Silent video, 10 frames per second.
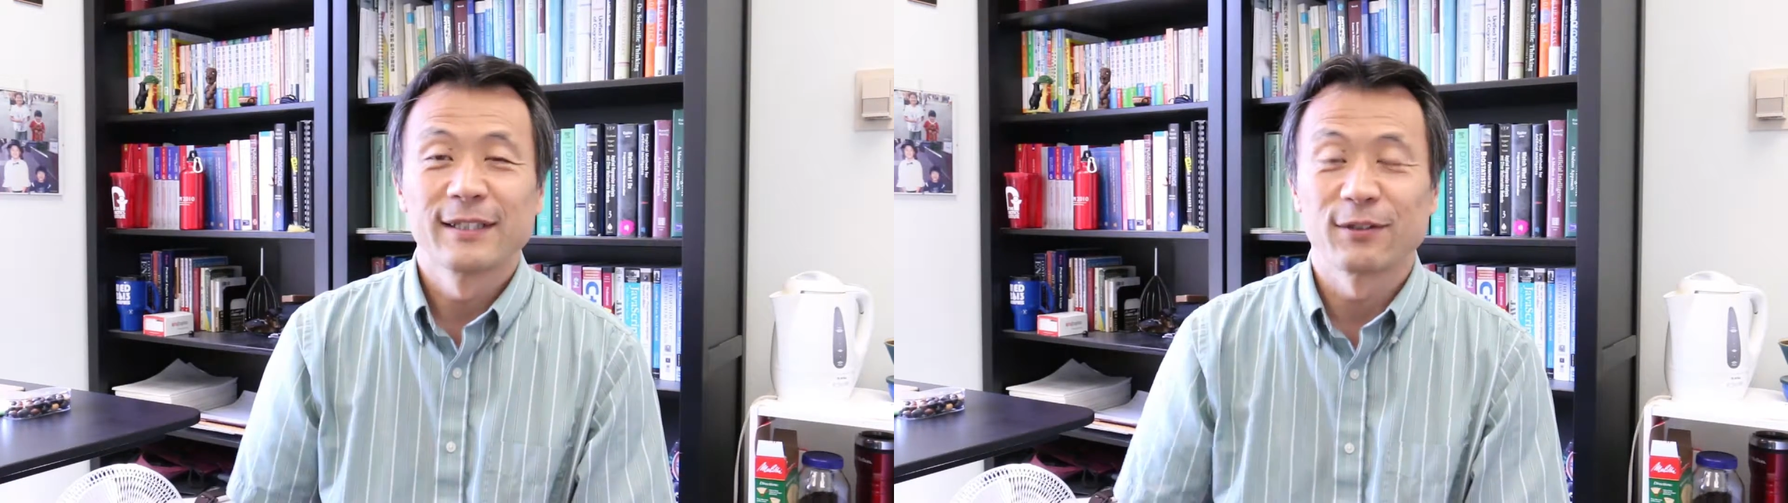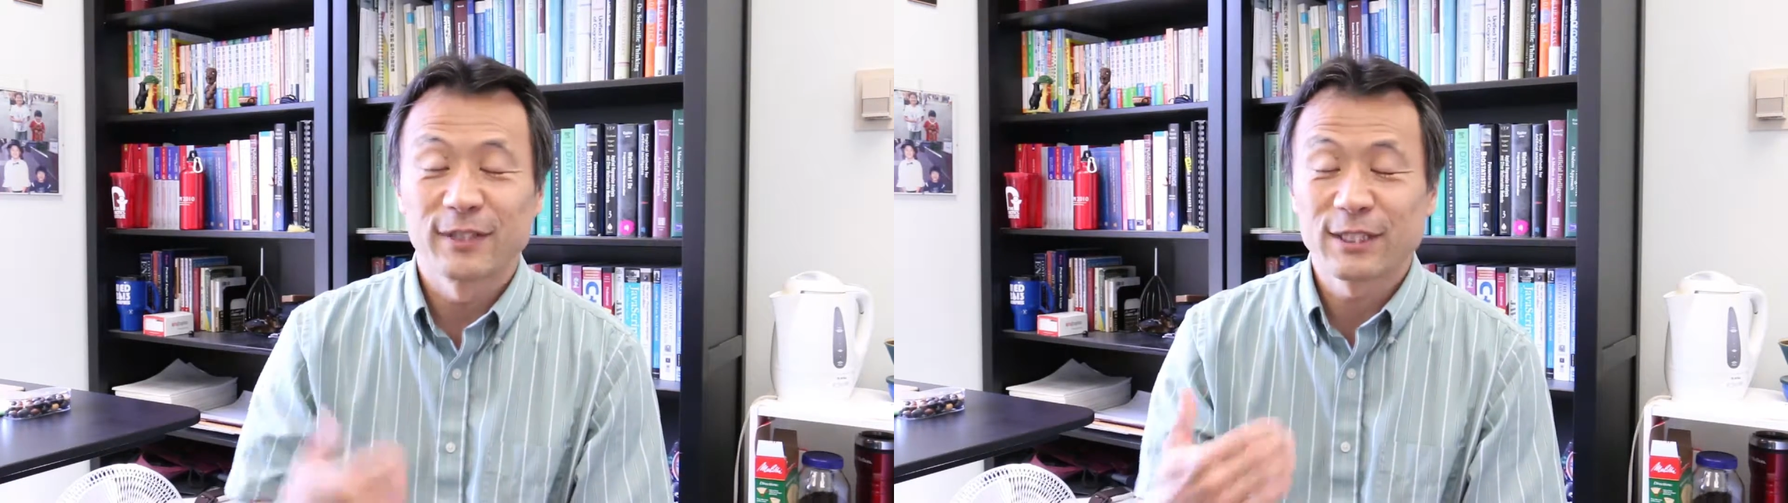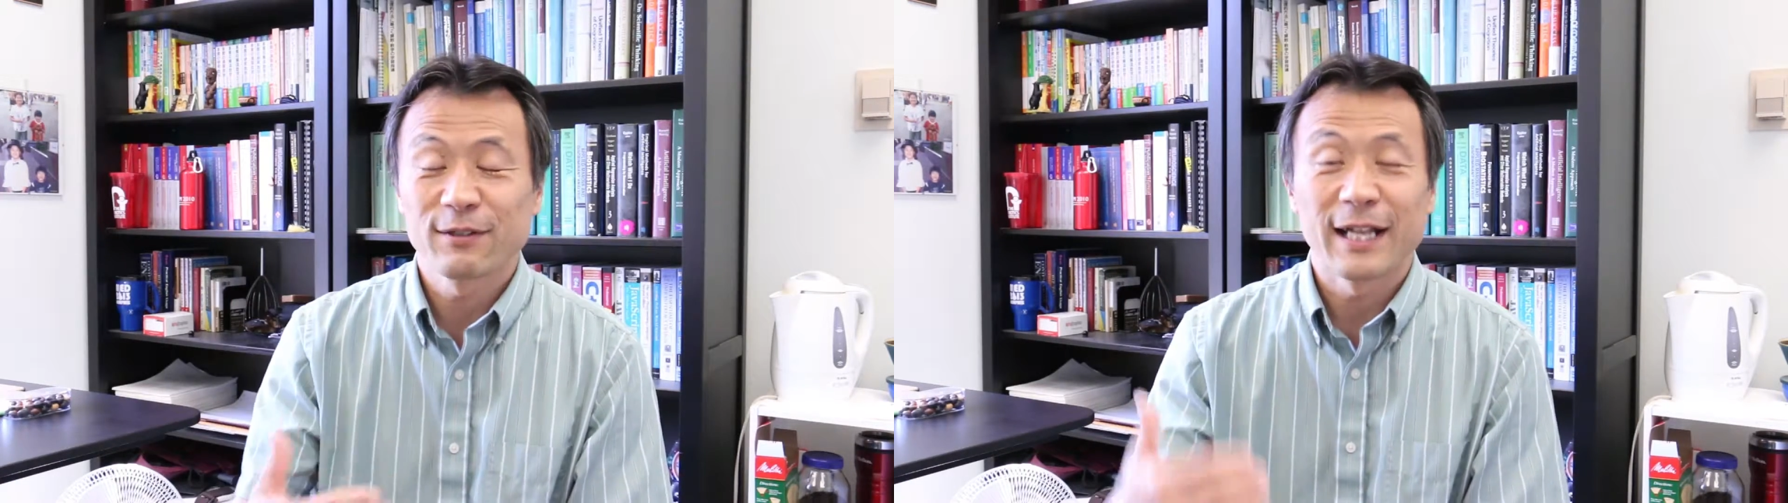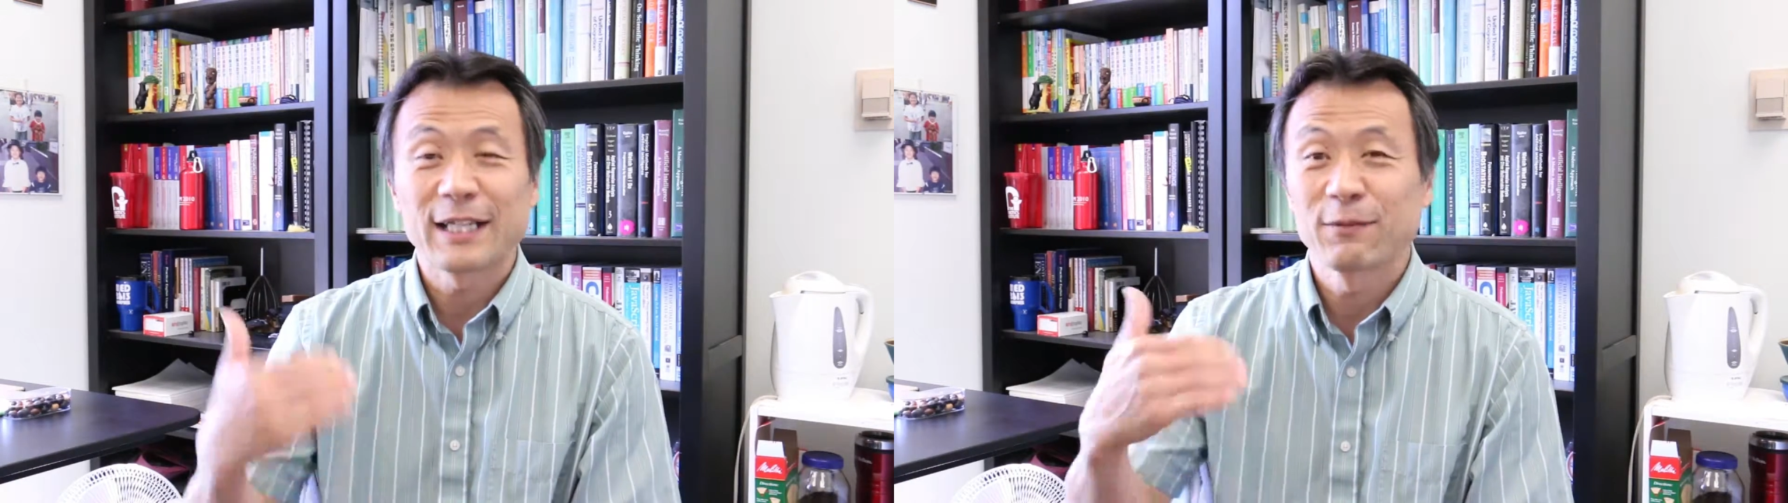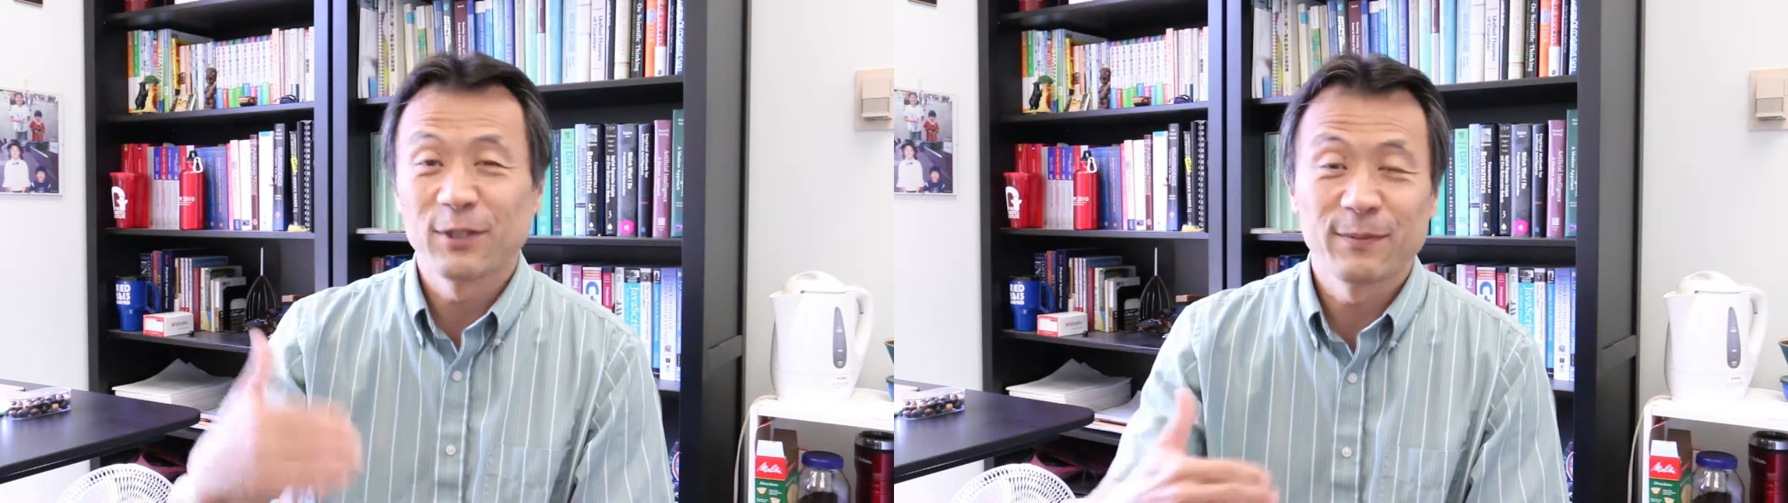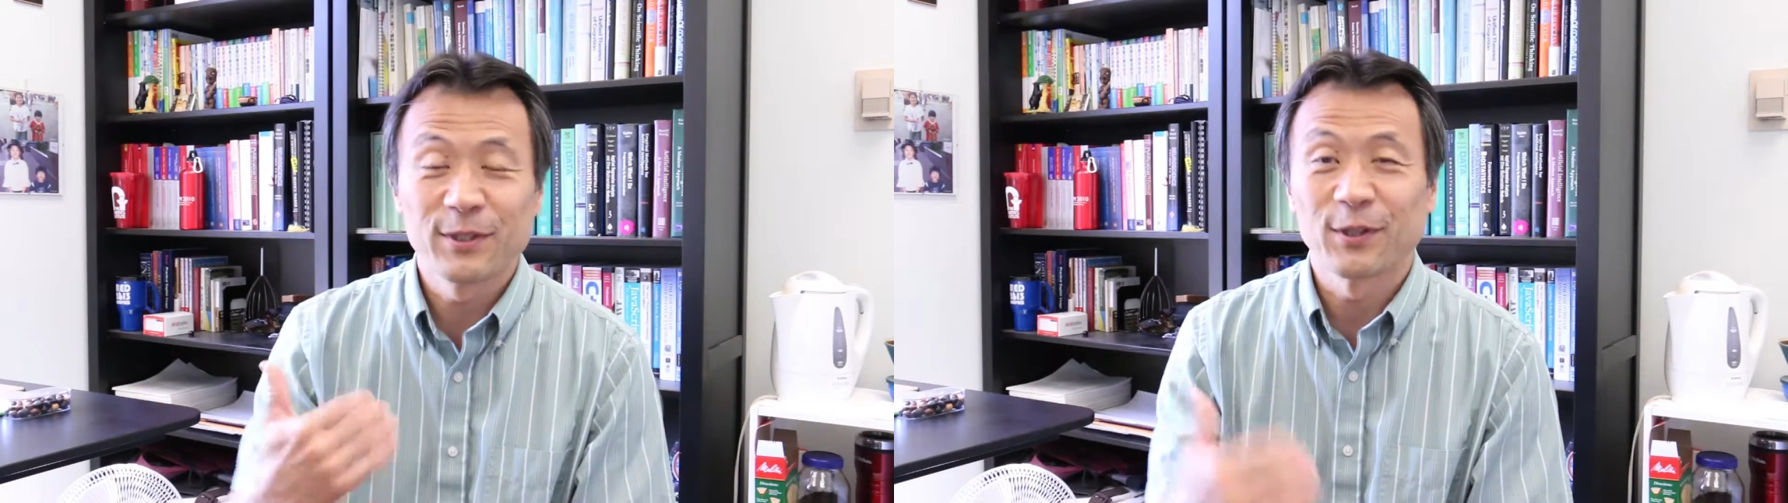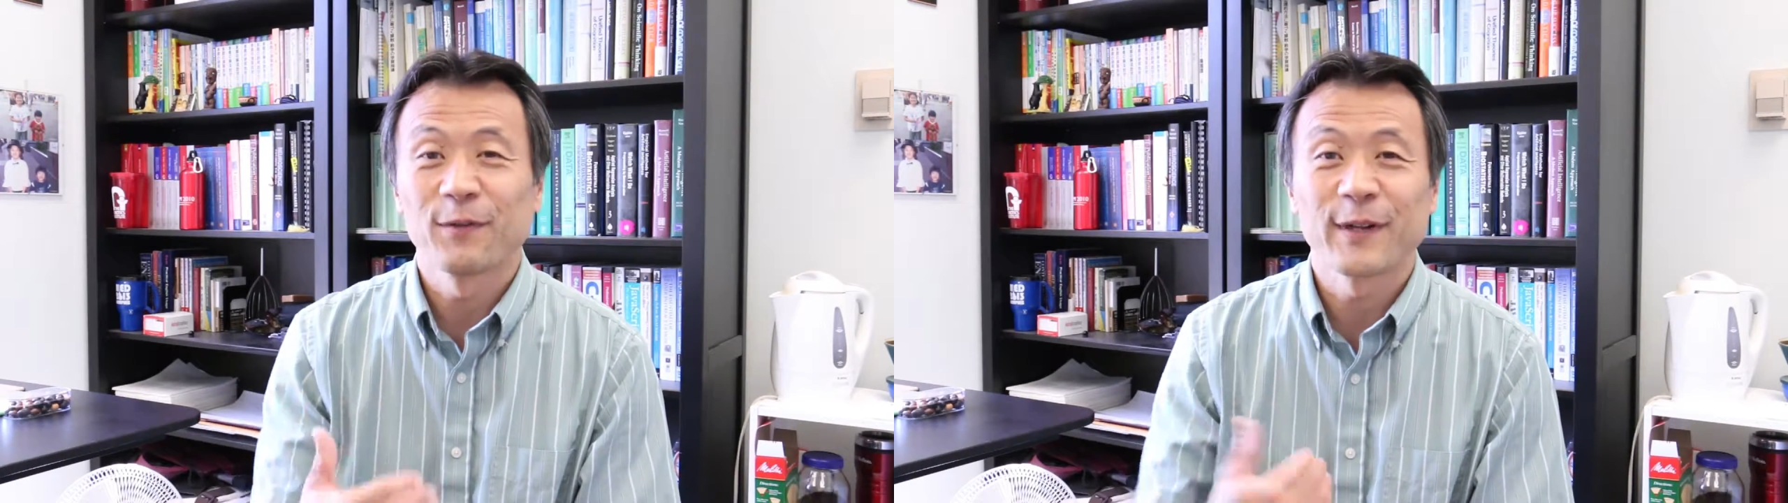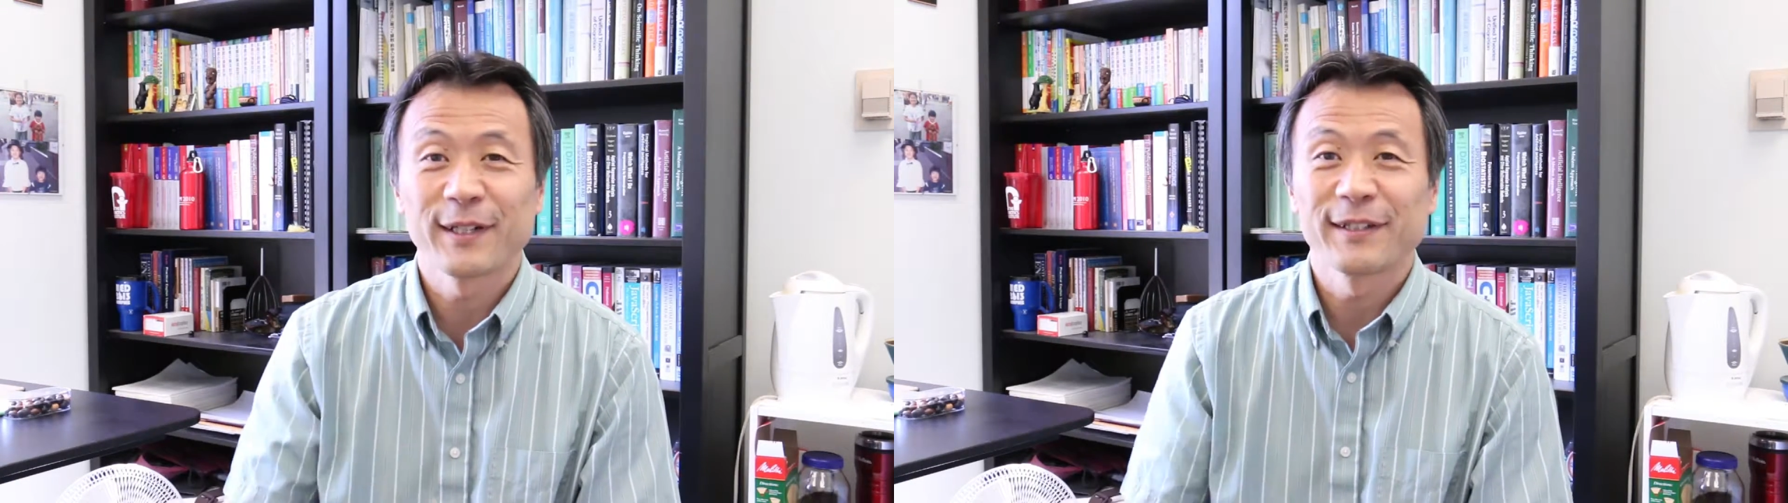So this class will be
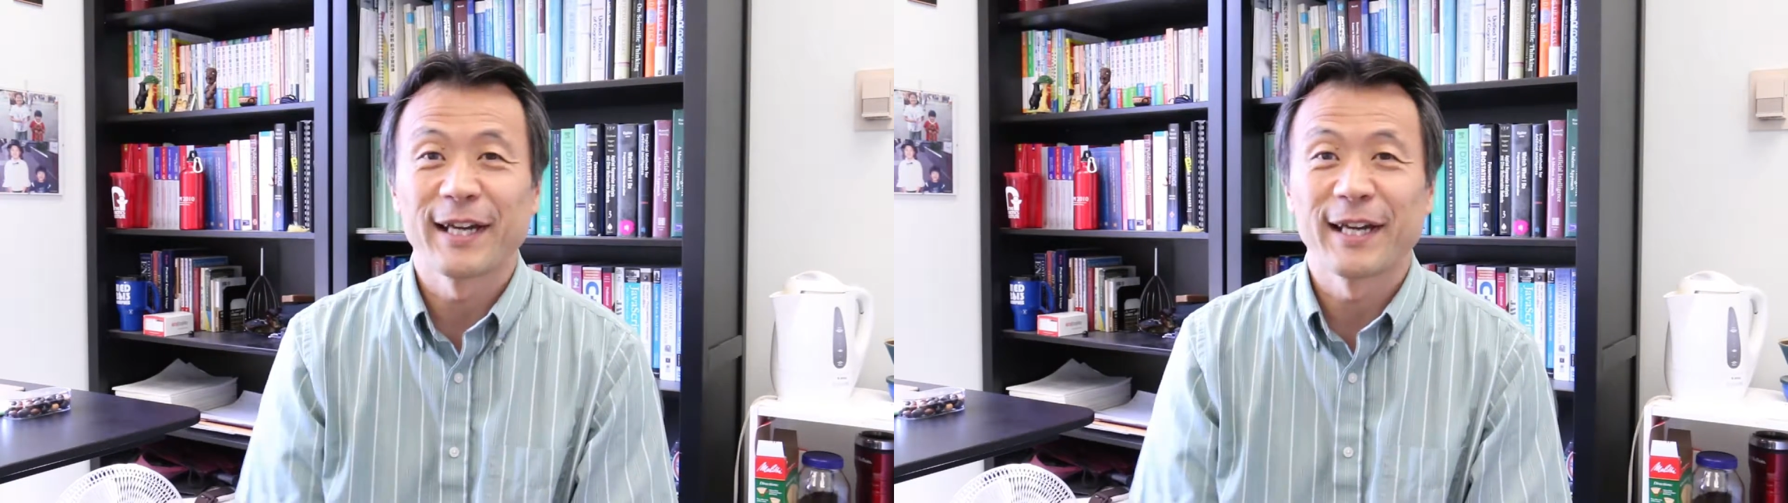offered